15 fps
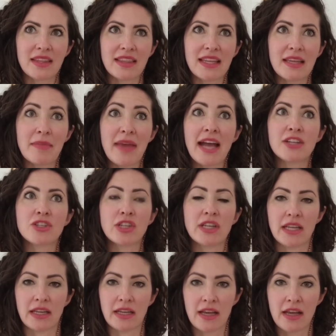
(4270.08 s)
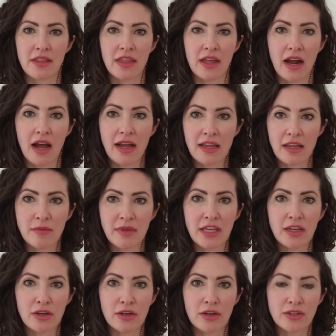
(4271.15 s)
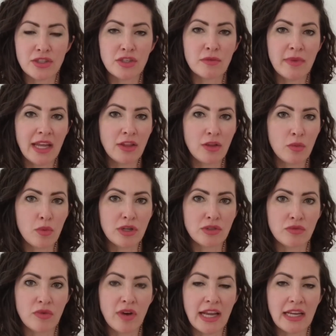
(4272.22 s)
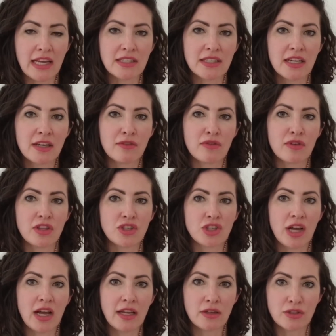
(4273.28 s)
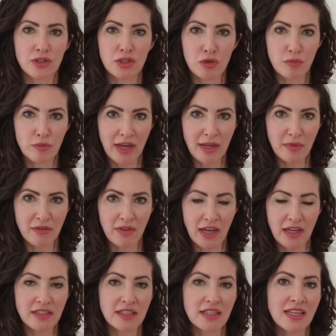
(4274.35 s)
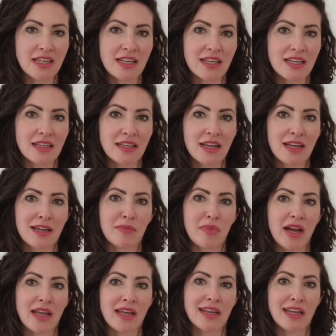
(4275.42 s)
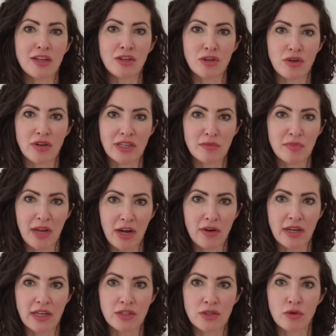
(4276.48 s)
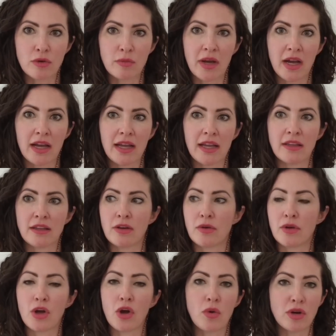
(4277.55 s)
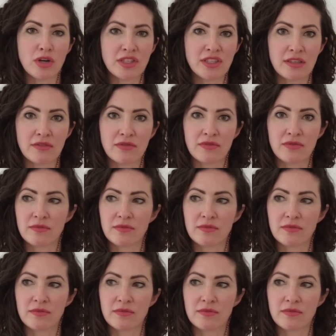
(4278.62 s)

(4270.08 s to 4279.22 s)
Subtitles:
imagining that I am here to make the world right for the child who might be vaccinated by an ignorant parent or by, a coercive,